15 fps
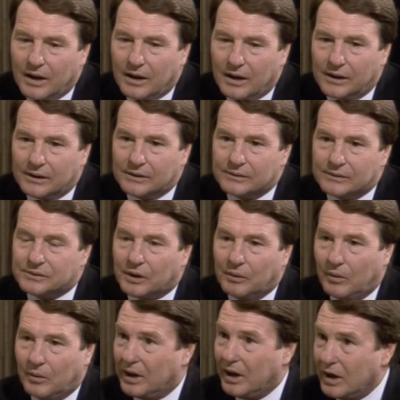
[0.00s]

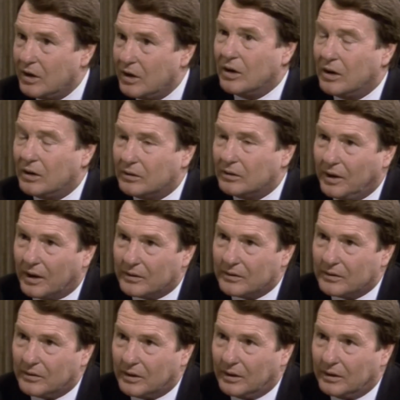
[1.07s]
what he called
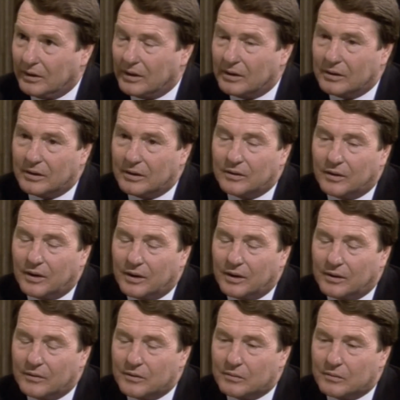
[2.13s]
get
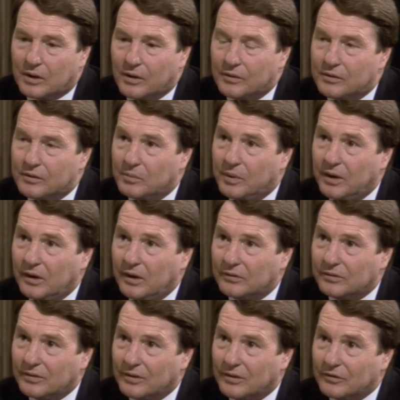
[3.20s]
the road to
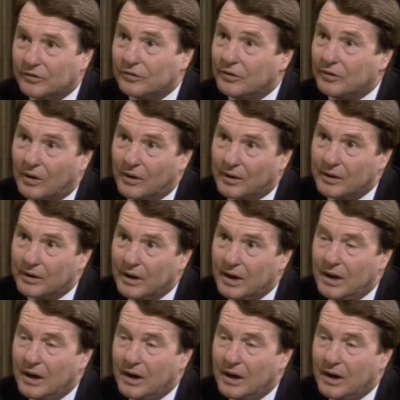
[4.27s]
peace started,